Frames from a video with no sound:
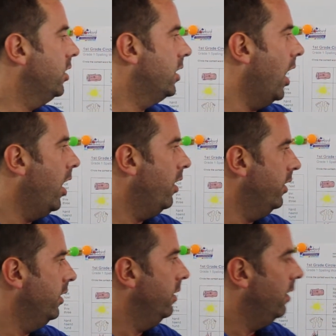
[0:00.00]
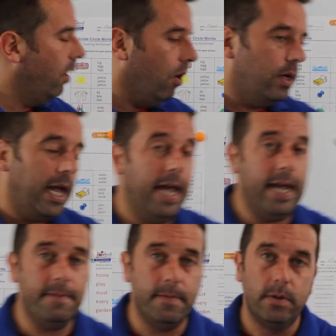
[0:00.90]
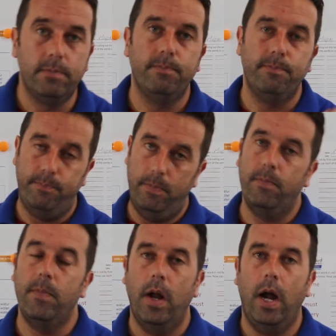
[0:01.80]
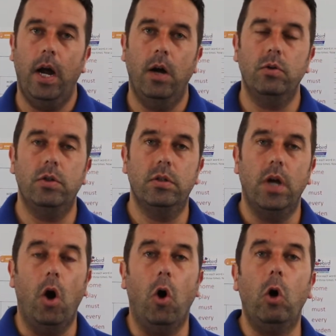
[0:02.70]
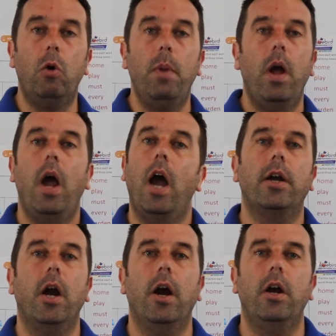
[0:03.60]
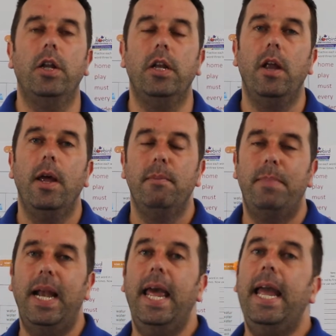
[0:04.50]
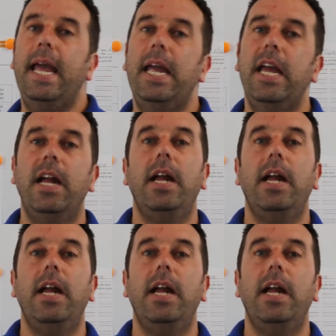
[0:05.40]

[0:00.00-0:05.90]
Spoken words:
garden, okay? A house, a home, a garden, play,